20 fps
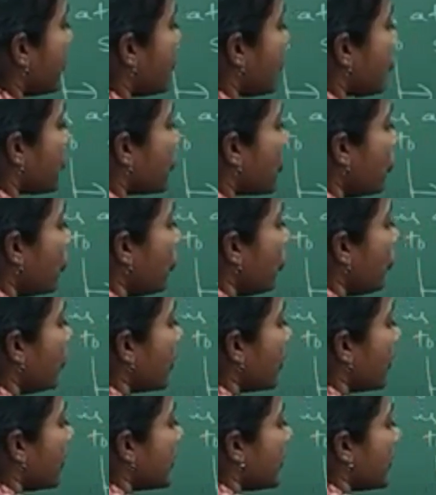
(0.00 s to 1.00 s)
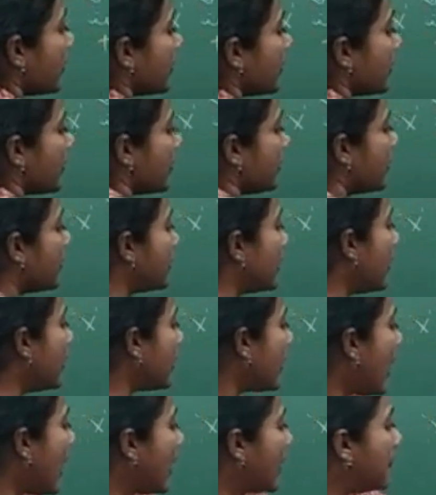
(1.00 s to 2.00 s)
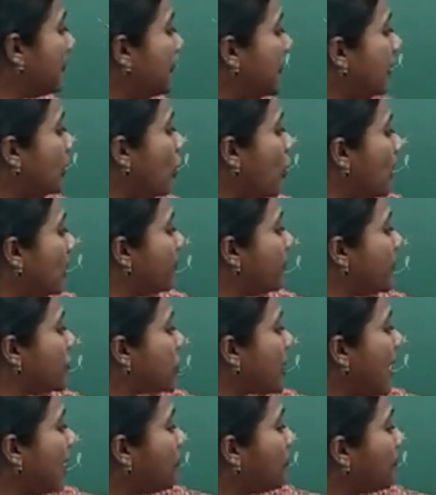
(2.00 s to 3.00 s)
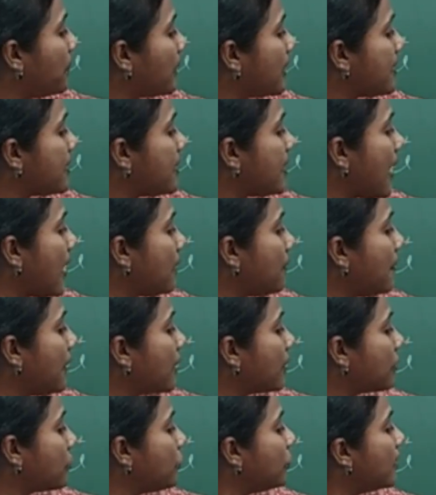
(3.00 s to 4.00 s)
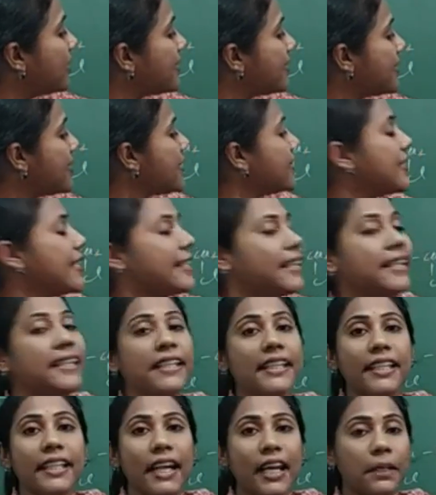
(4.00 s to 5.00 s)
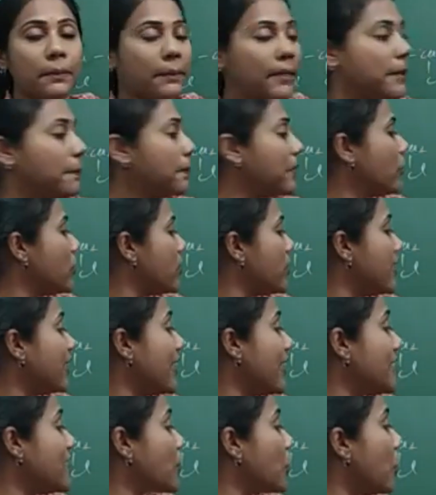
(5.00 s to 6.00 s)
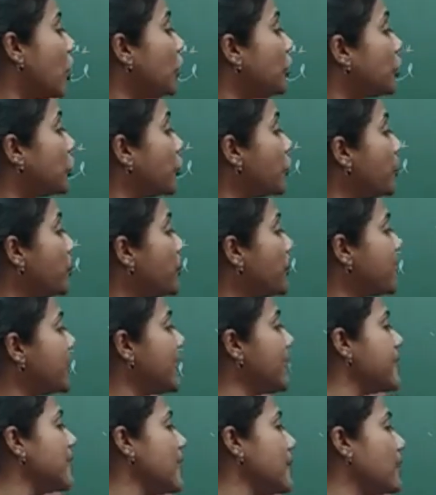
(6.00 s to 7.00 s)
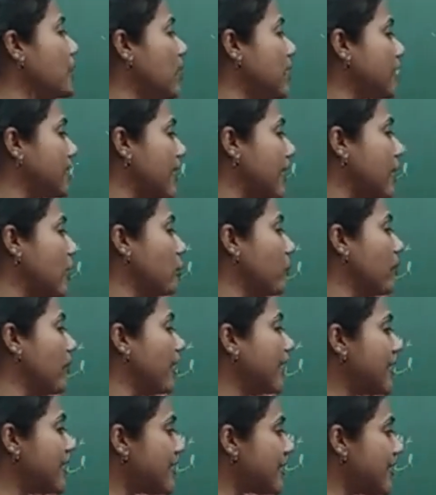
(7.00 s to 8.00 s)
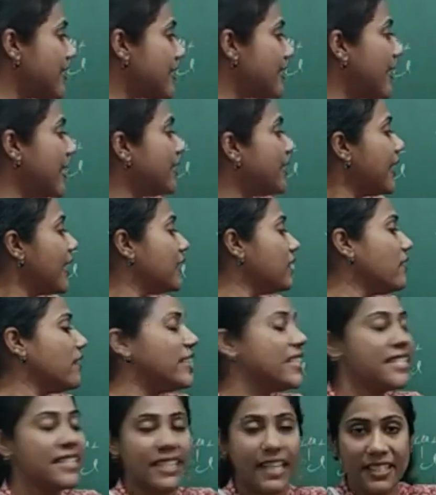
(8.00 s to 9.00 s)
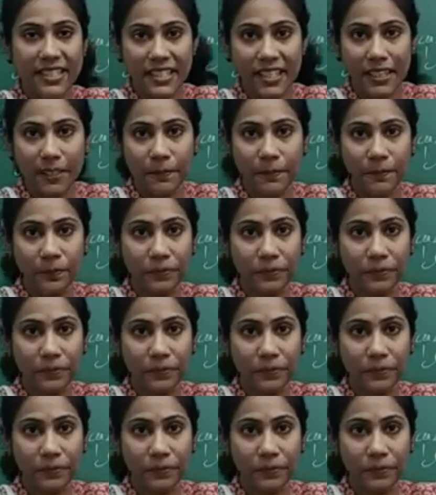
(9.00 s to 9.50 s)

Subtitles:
So the carbon on which I have put a star mark, no, this is a secondary carbon because it has got two CC bonds around. One is this side, the other one is that side.